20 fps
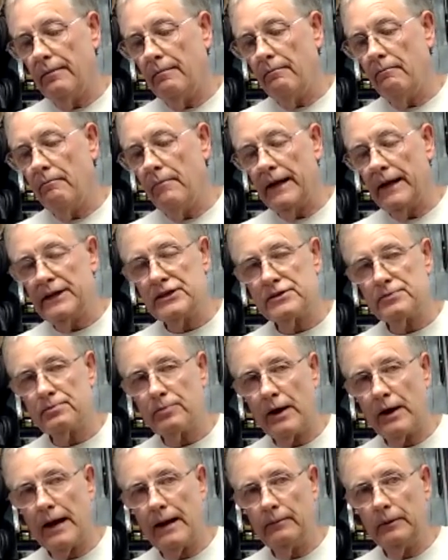mice
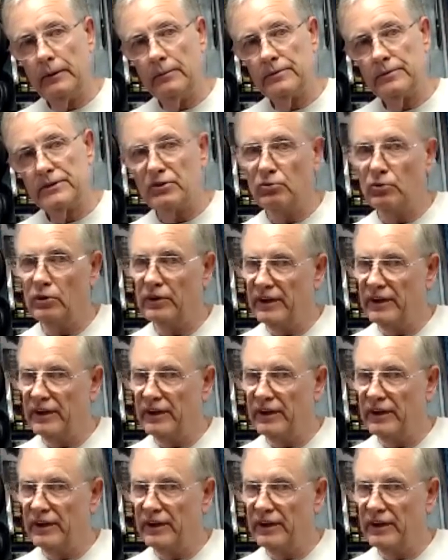problems, and we'll